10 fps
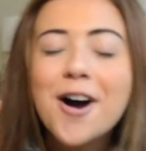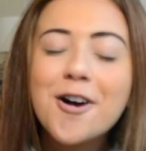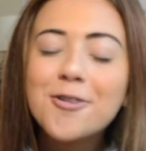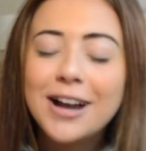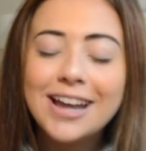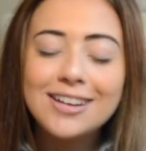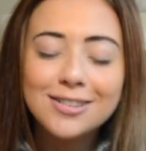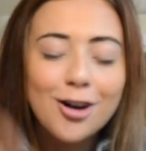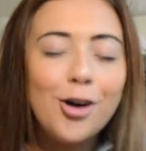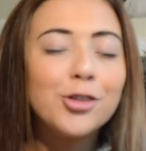Oh, and
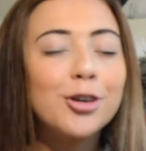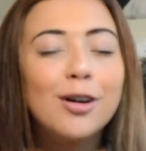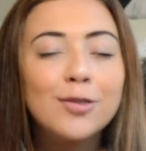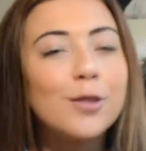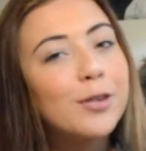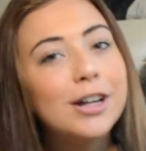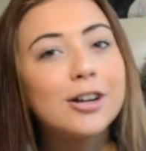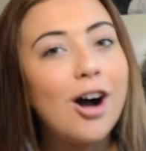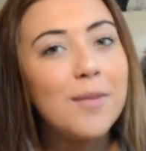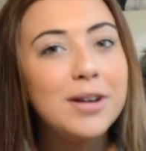also feel free to
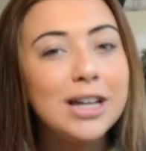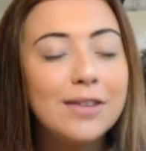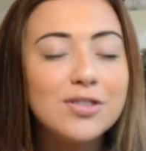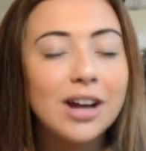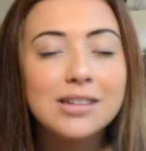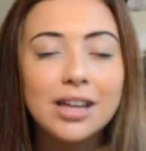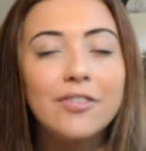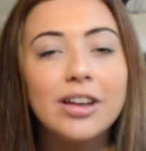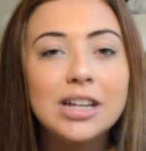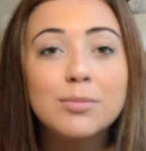comment if you guys
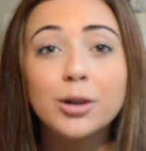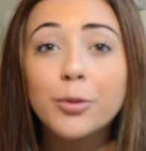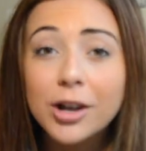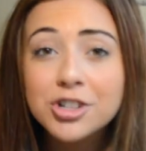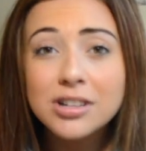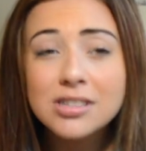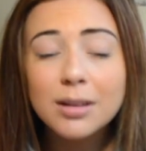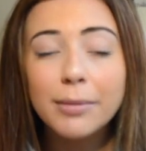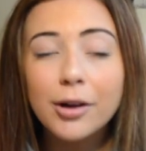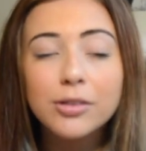have any more questions
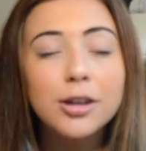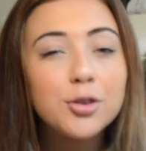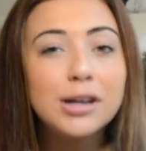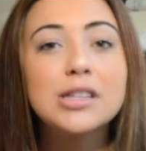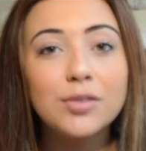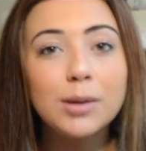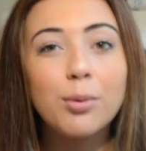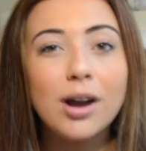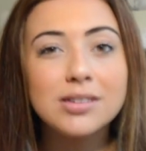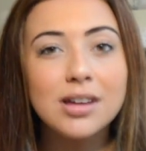about the transferring
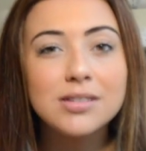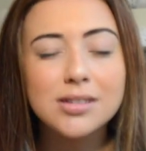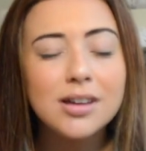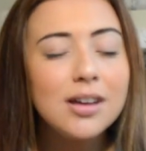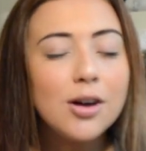process